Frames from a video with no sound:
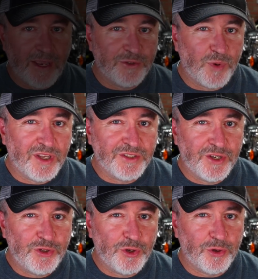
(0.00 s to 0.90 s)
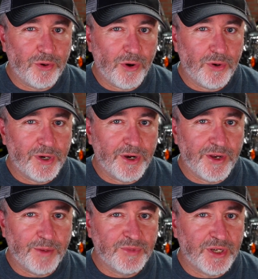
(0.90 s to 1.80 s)
As we continue to grow here
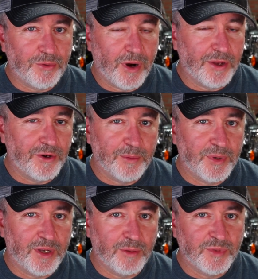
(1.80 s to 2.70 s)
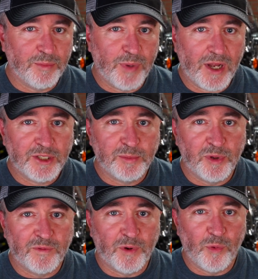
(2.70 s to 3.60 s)
at MC Rider, it becomes
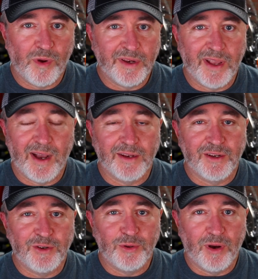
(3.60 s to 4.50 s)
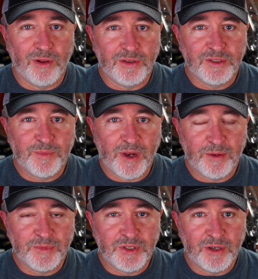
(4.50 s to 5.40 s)
impossible for one guy to do all this by
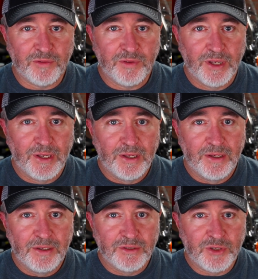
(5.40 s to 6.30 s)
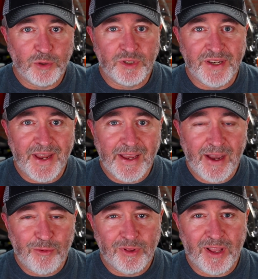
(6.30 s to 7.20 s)
himself. So
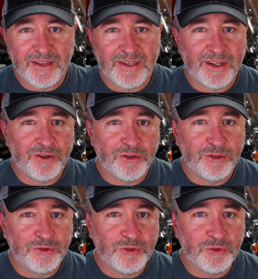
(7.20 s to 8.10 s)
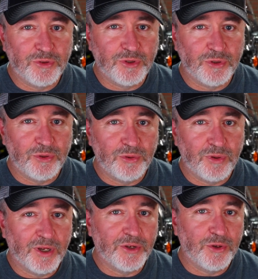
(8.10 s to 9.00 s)
today I would like to introduce you
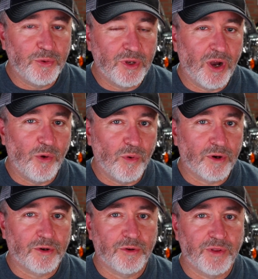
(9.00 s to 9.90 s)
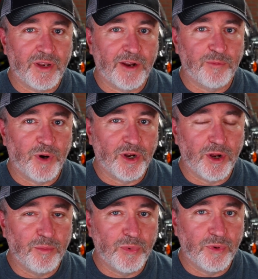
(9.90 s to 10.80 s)
to a new coworker that I brought
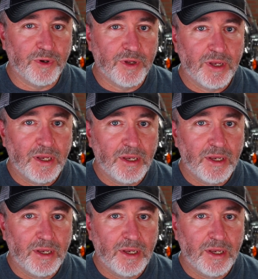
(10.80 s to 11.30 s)
on board.